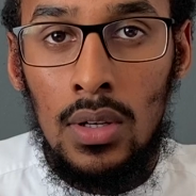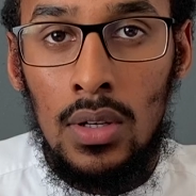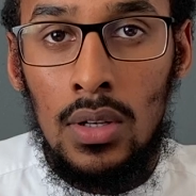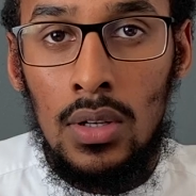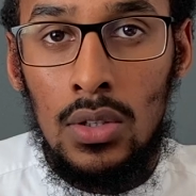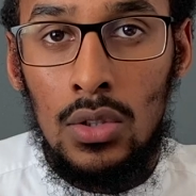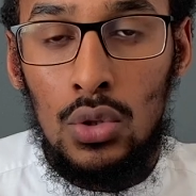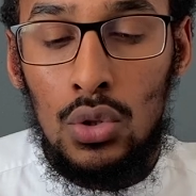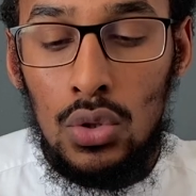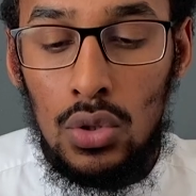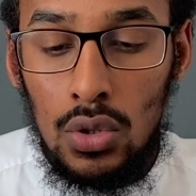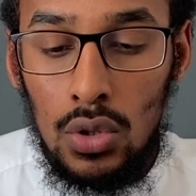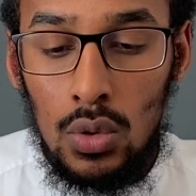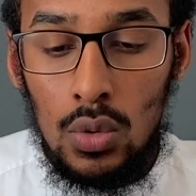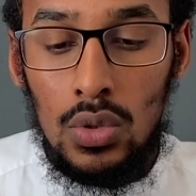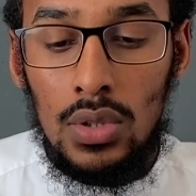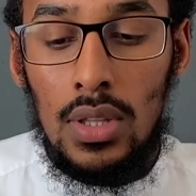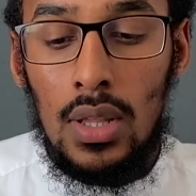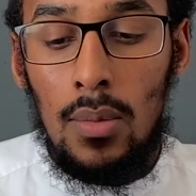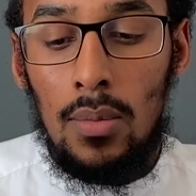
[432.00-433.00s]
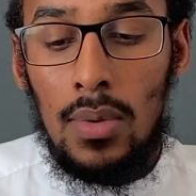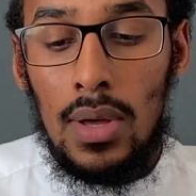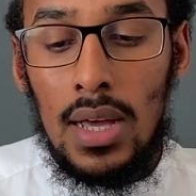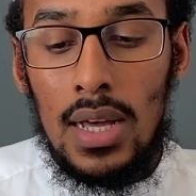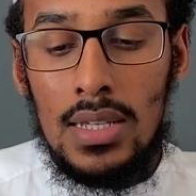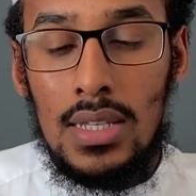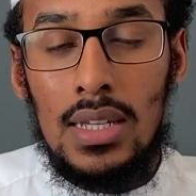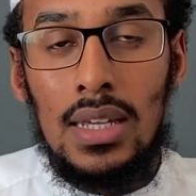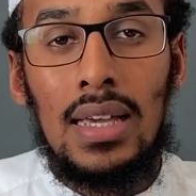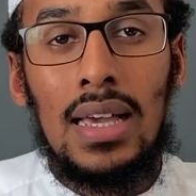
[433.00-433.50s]
You should use them as
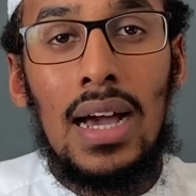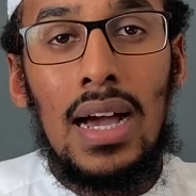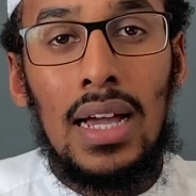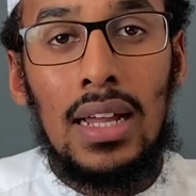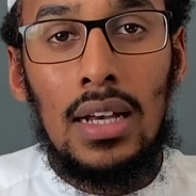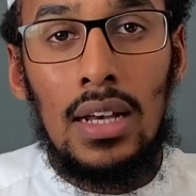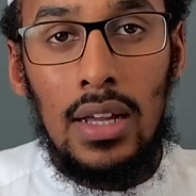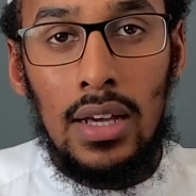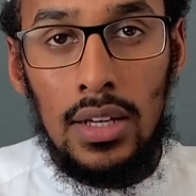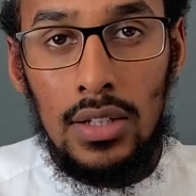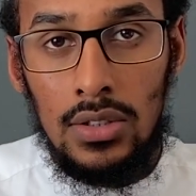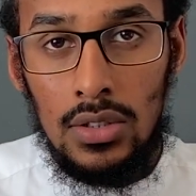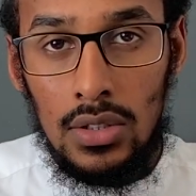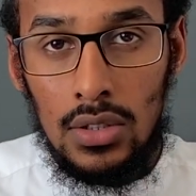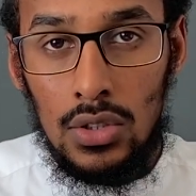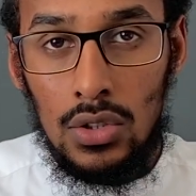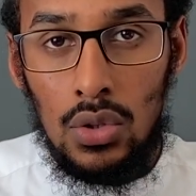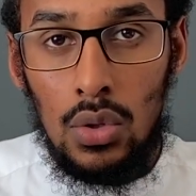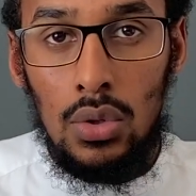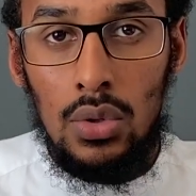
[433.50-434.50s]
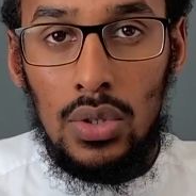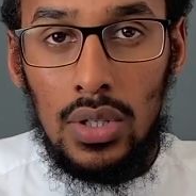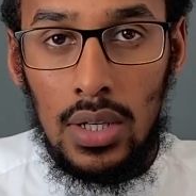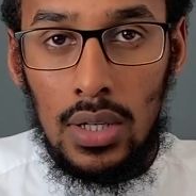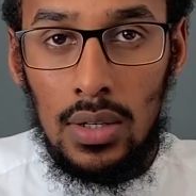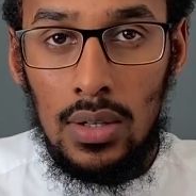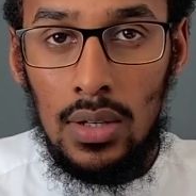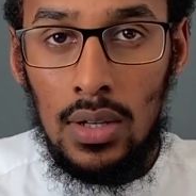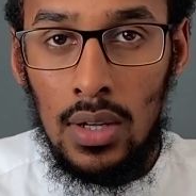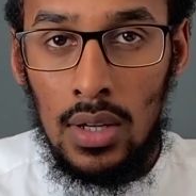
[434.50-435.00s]
the guidelines so you
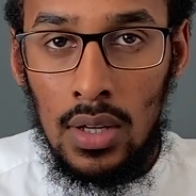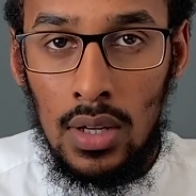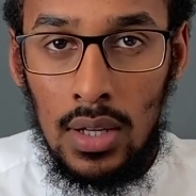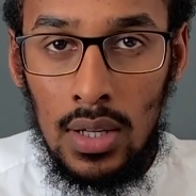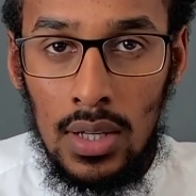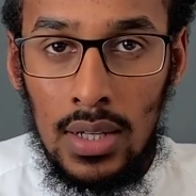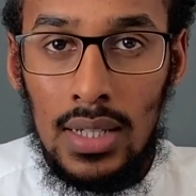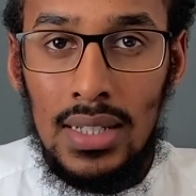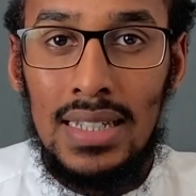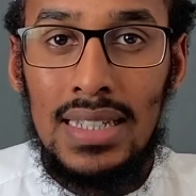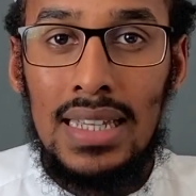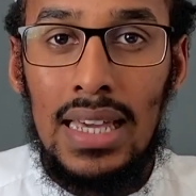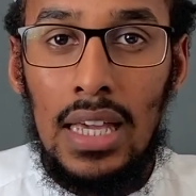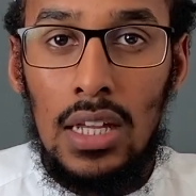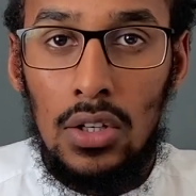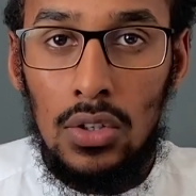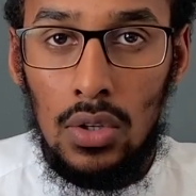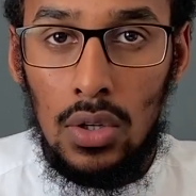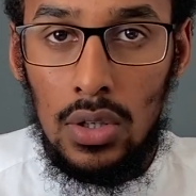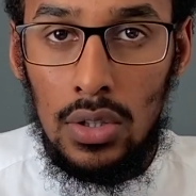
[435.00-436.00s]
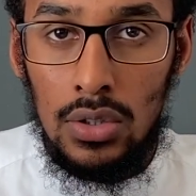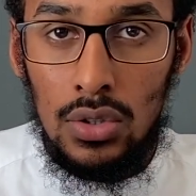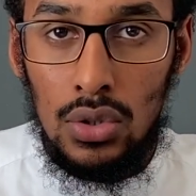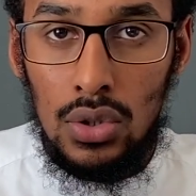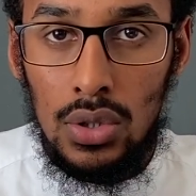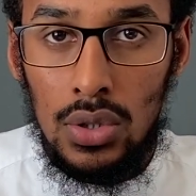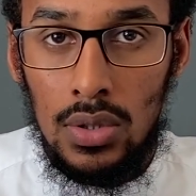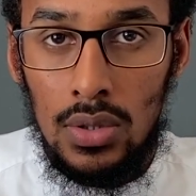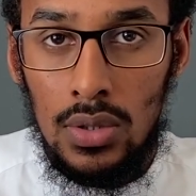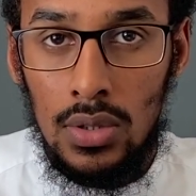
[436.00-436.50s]
can gain knowledge
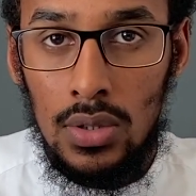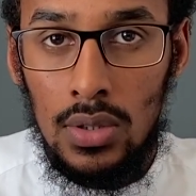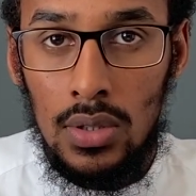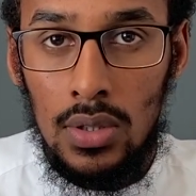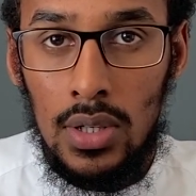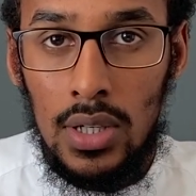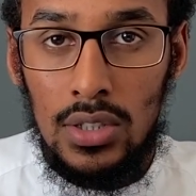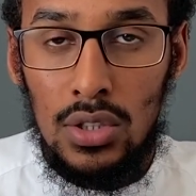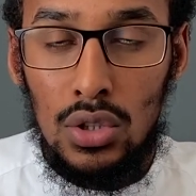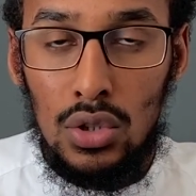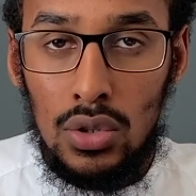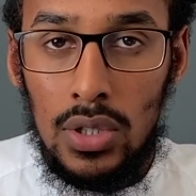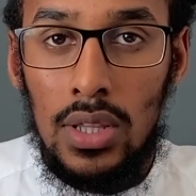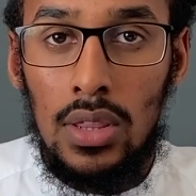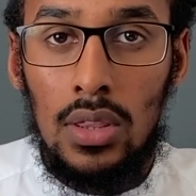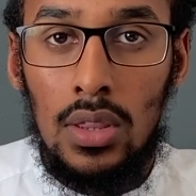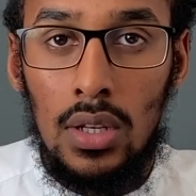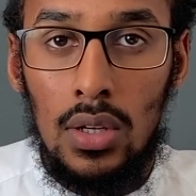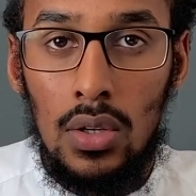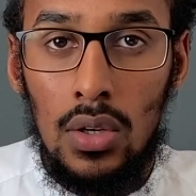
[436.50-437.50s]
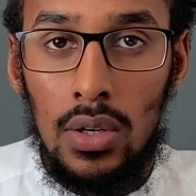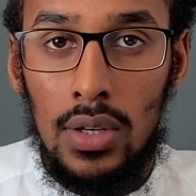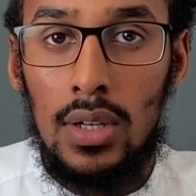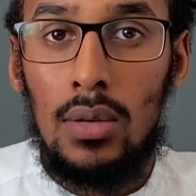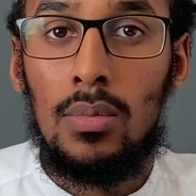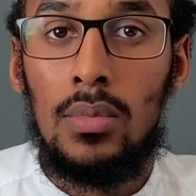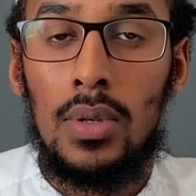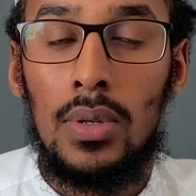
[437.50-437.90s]
and strengthen your ilm.